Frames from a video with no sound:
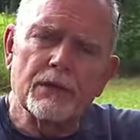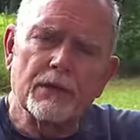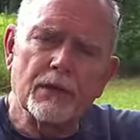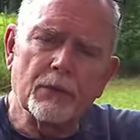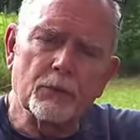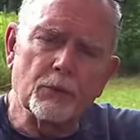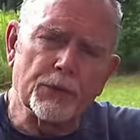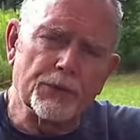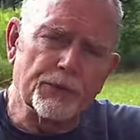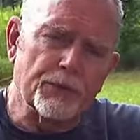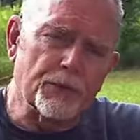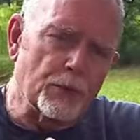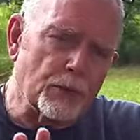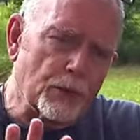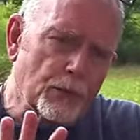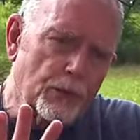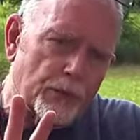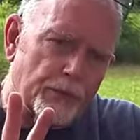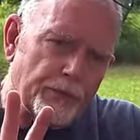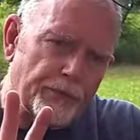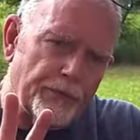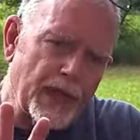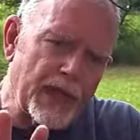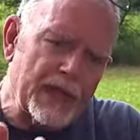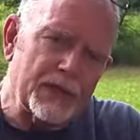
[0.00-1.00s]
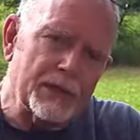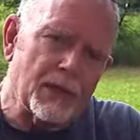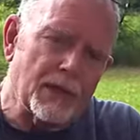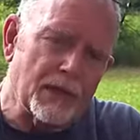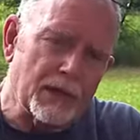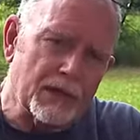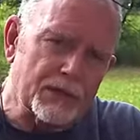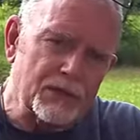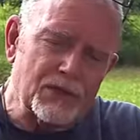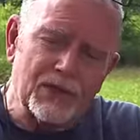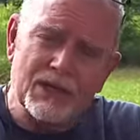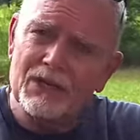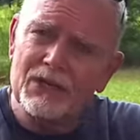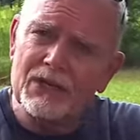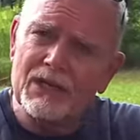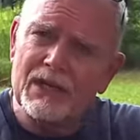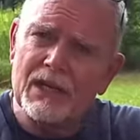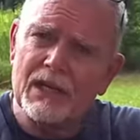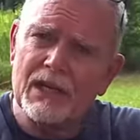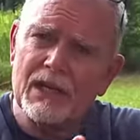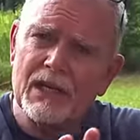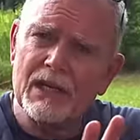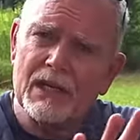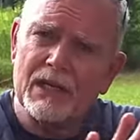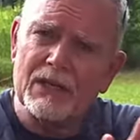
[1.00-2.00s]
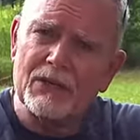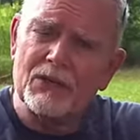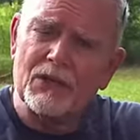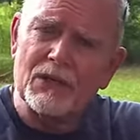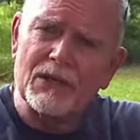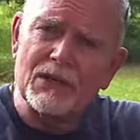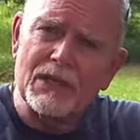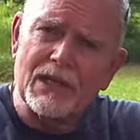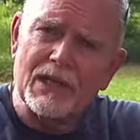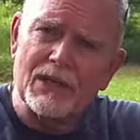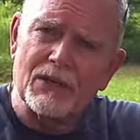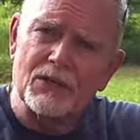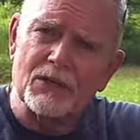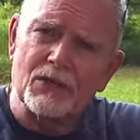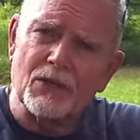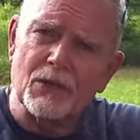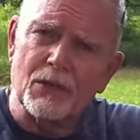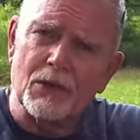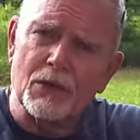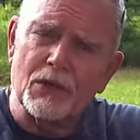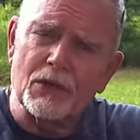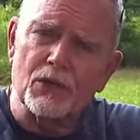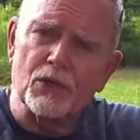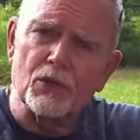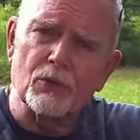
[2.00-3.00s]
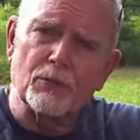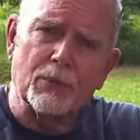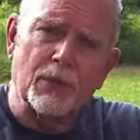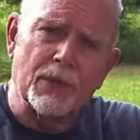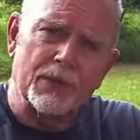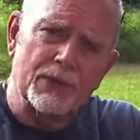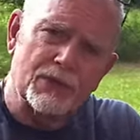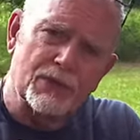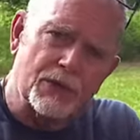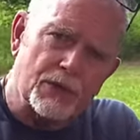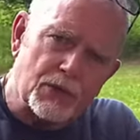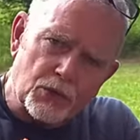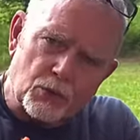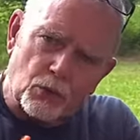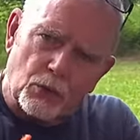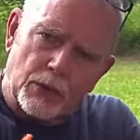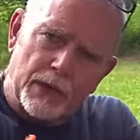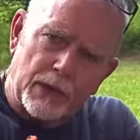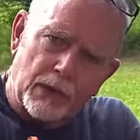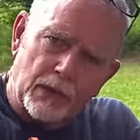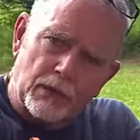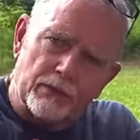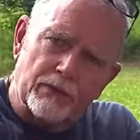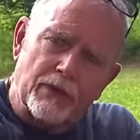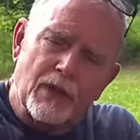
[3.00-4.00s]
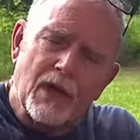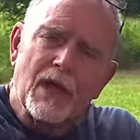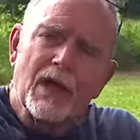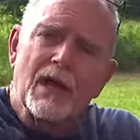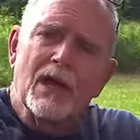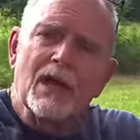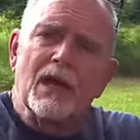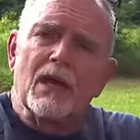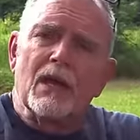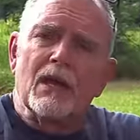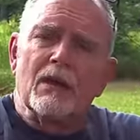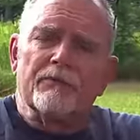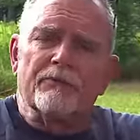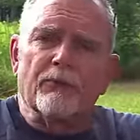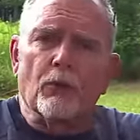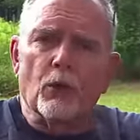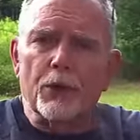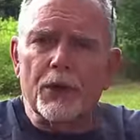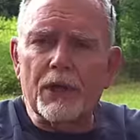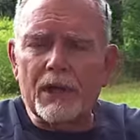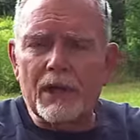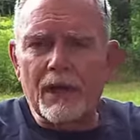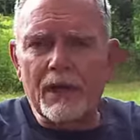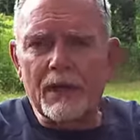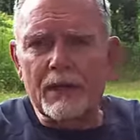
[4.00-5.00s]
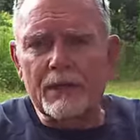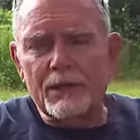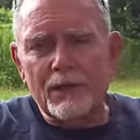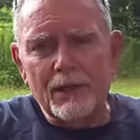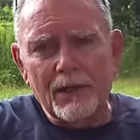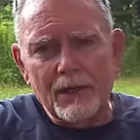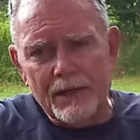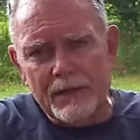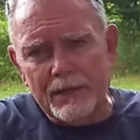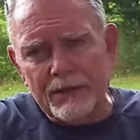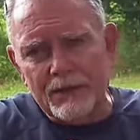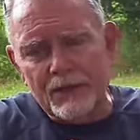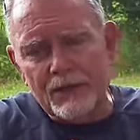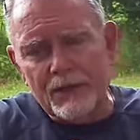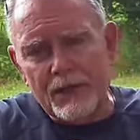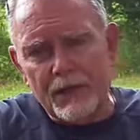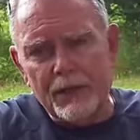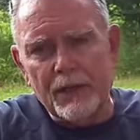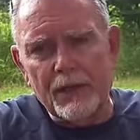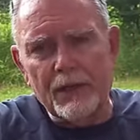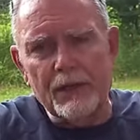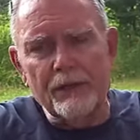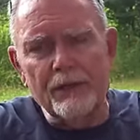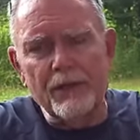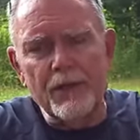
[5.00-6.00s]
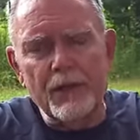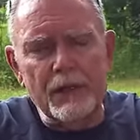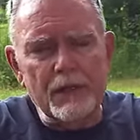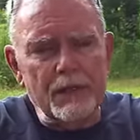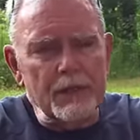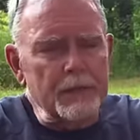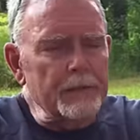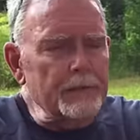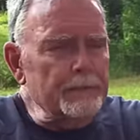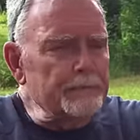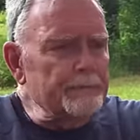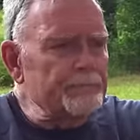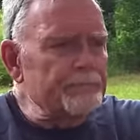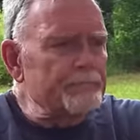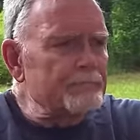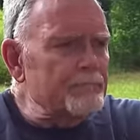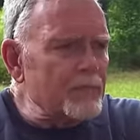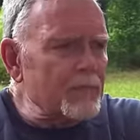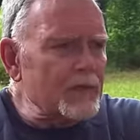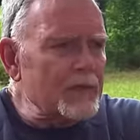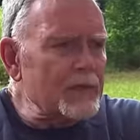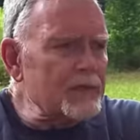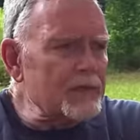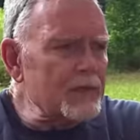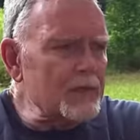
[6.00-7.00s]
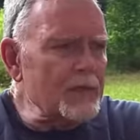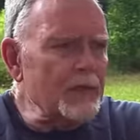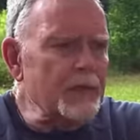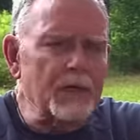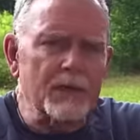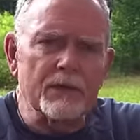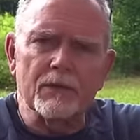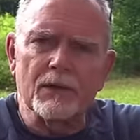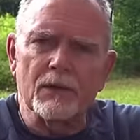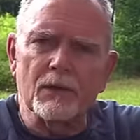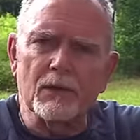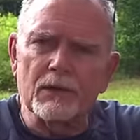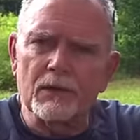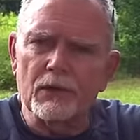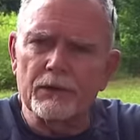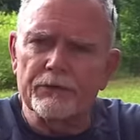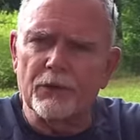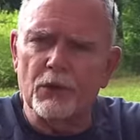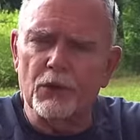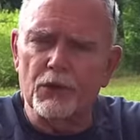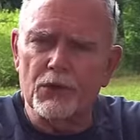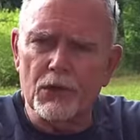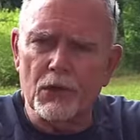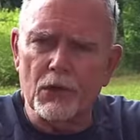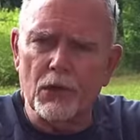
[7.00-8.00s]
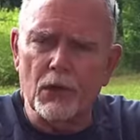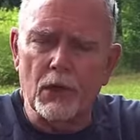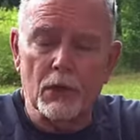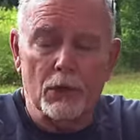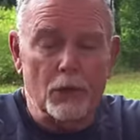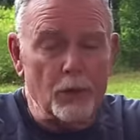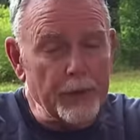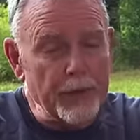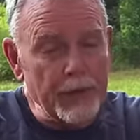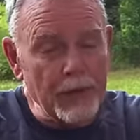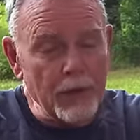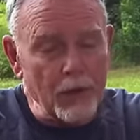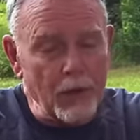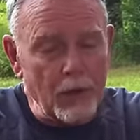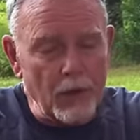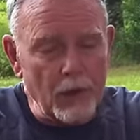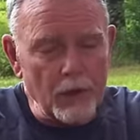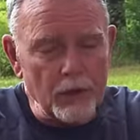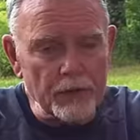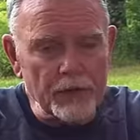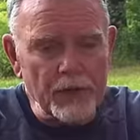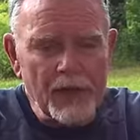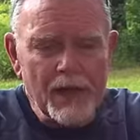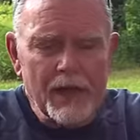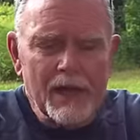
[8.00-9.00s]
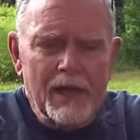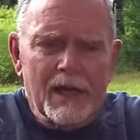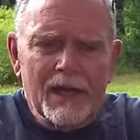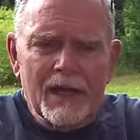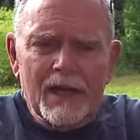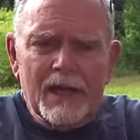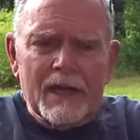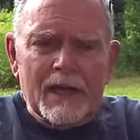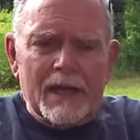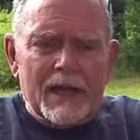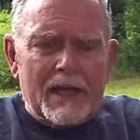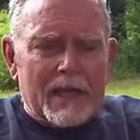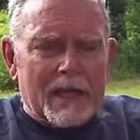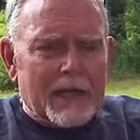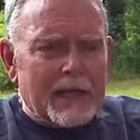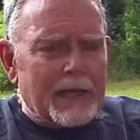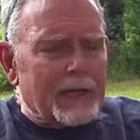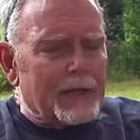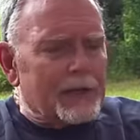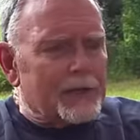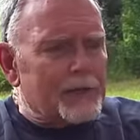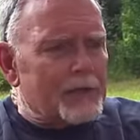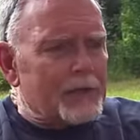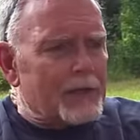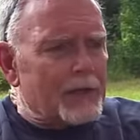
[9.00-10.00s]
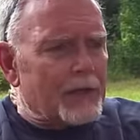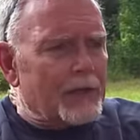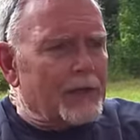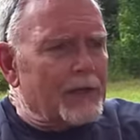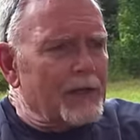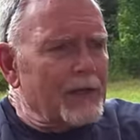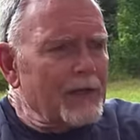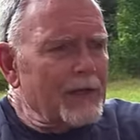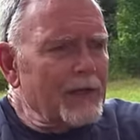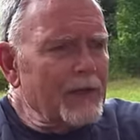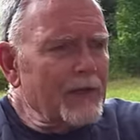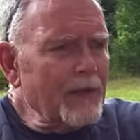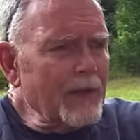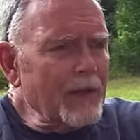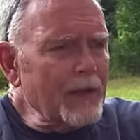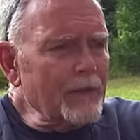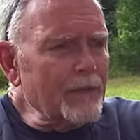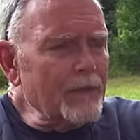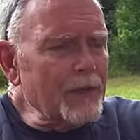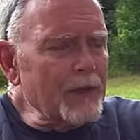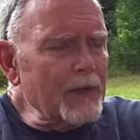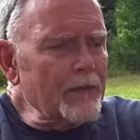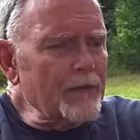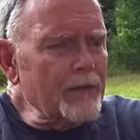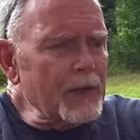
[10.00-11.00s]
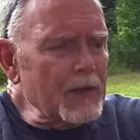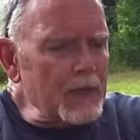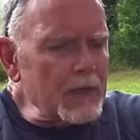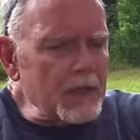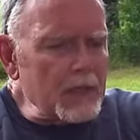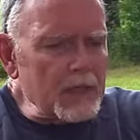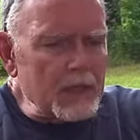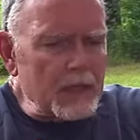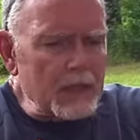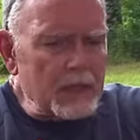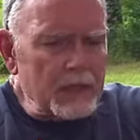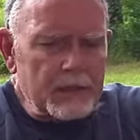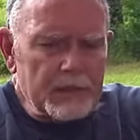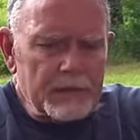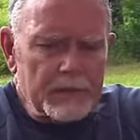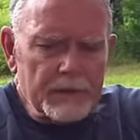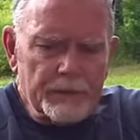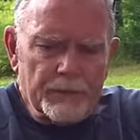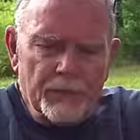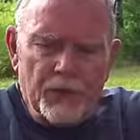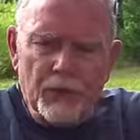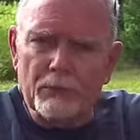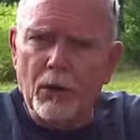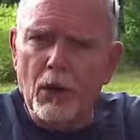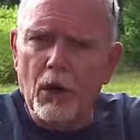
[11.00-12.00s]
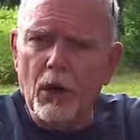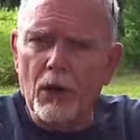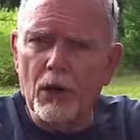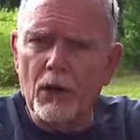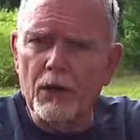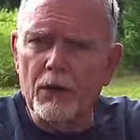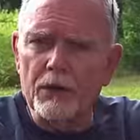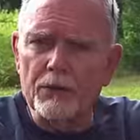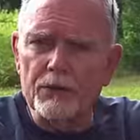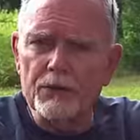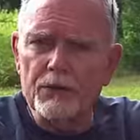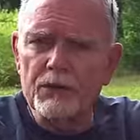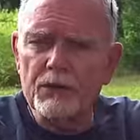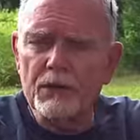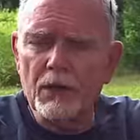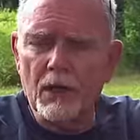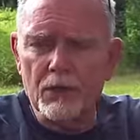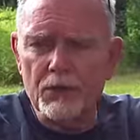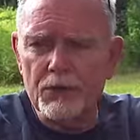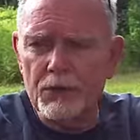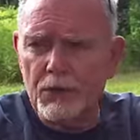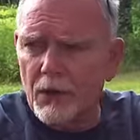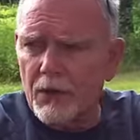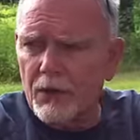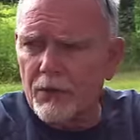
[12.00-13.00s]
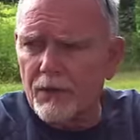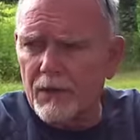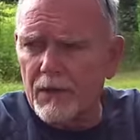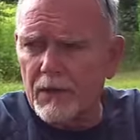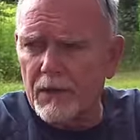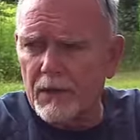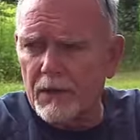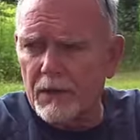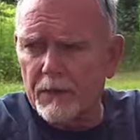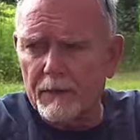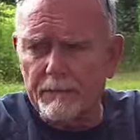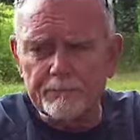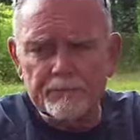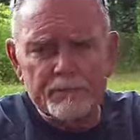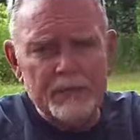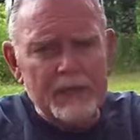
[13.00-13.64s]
It went through eight, uh, 16, and 16 is 32 plus the 12, 48, and stuck in the um, stuck in the first log or in a log and uh, and then the the Barnes, or sorry, the uh,